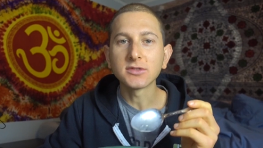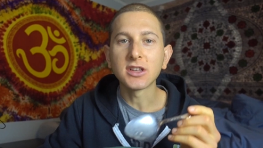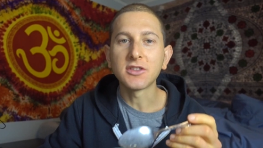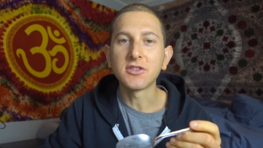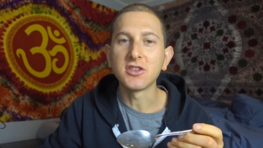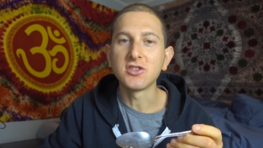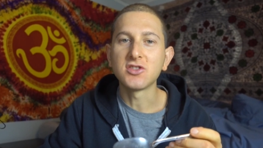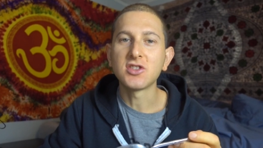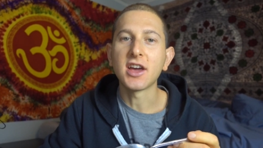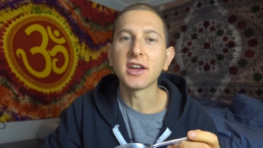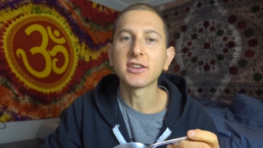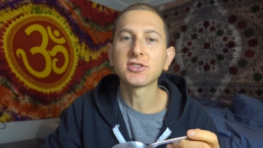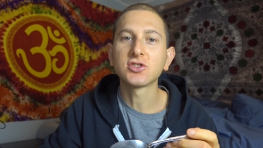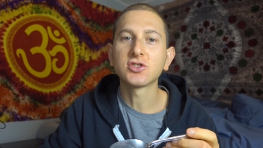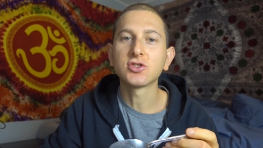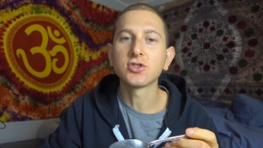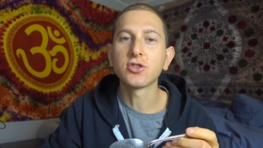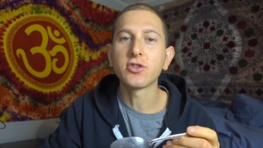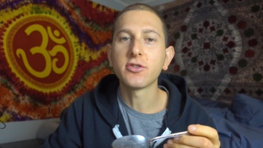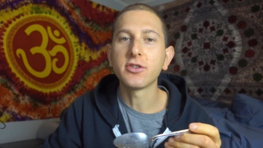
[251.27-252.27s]
And then
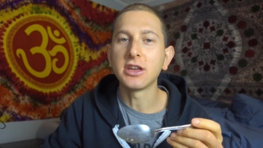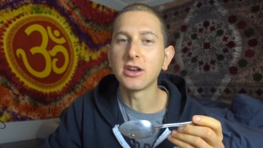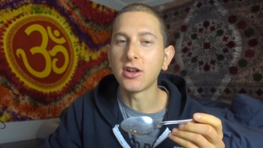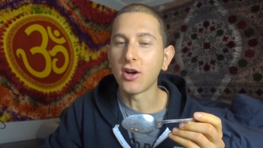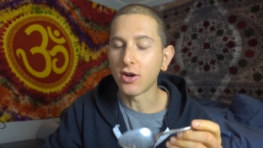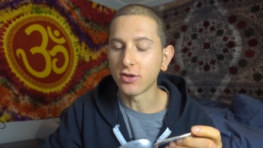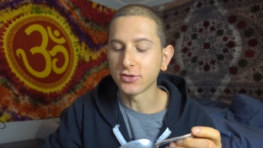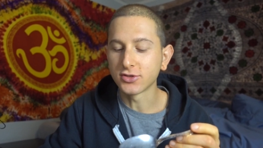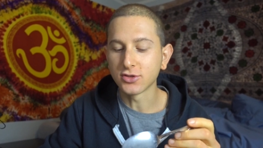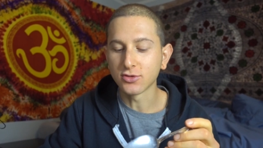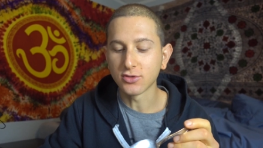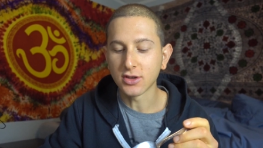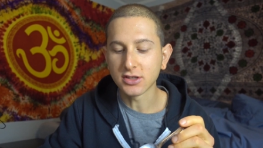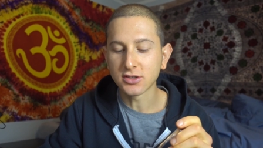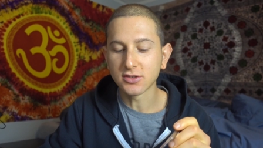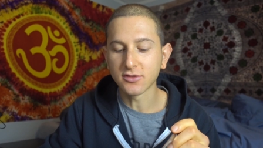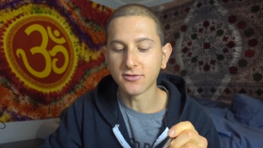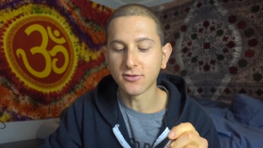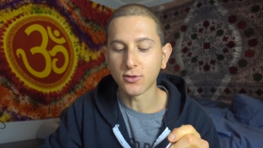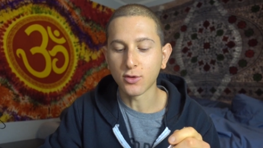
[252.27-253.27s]
texture, it also
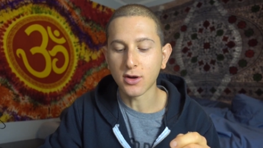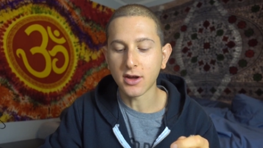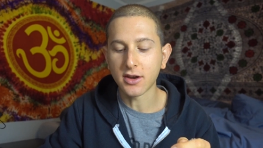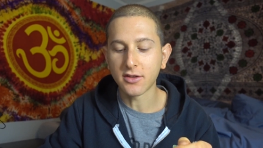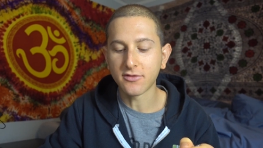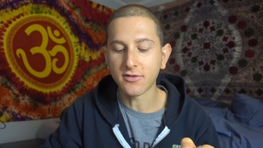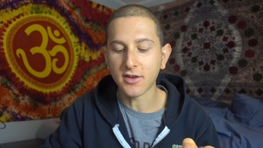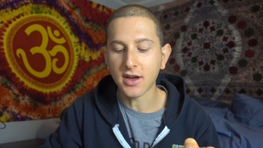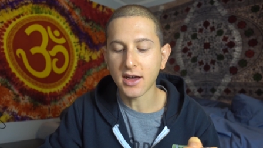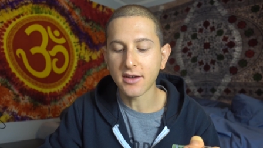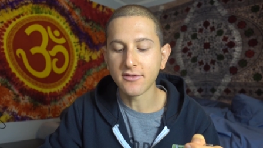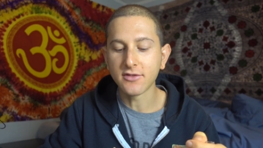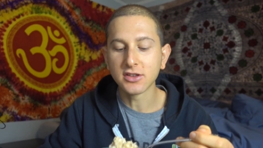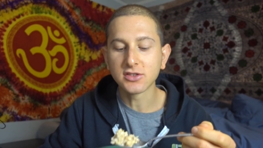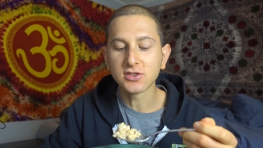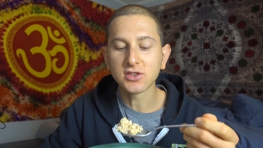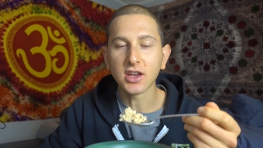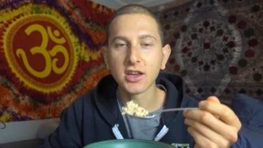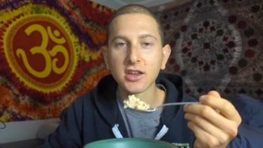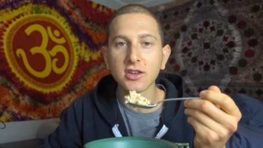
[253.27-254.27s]
gets a 4 out of 5.
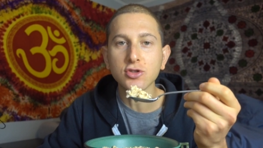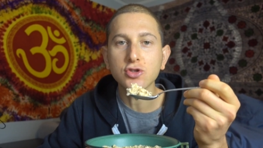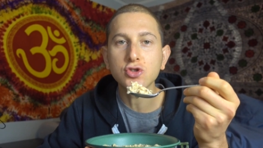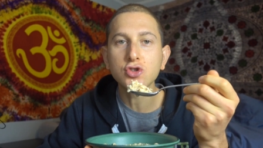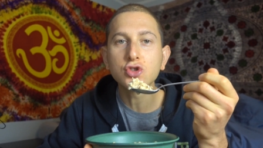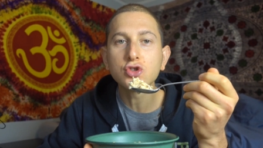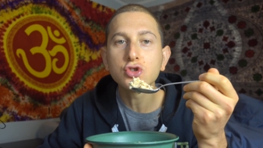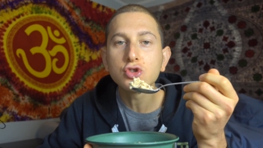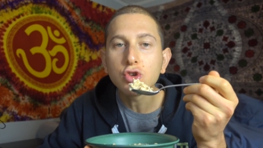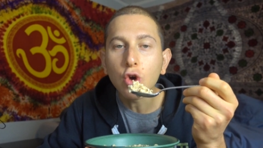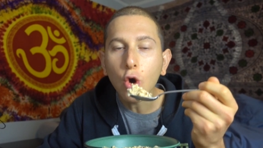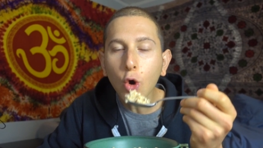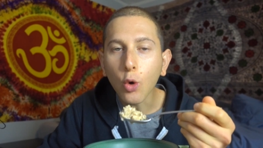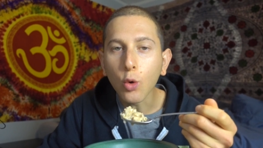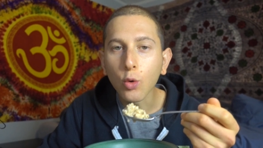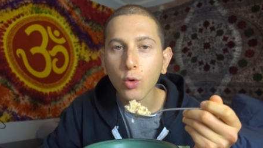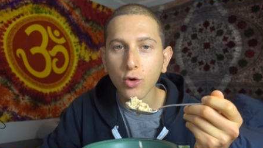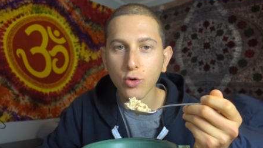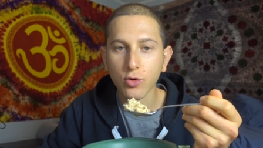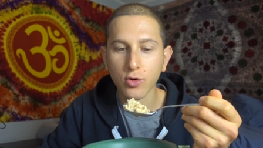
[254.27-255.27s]
It's like
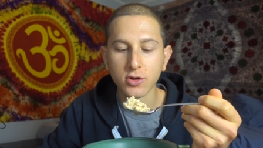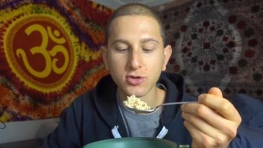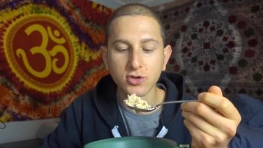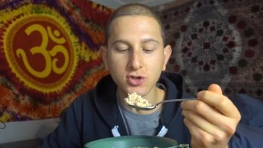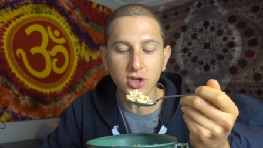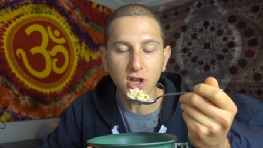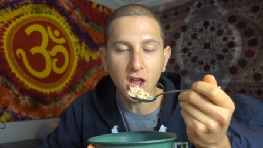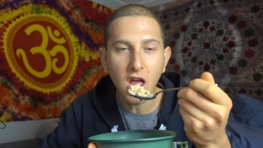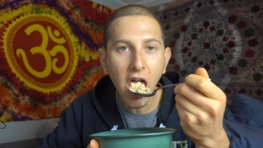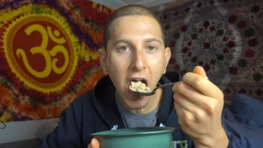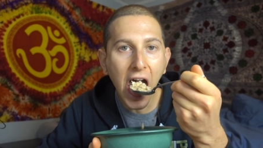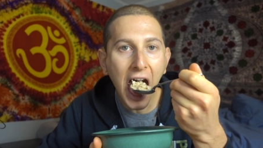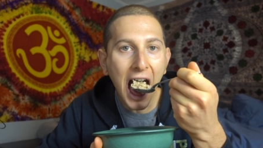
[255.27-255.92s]
so crunchy.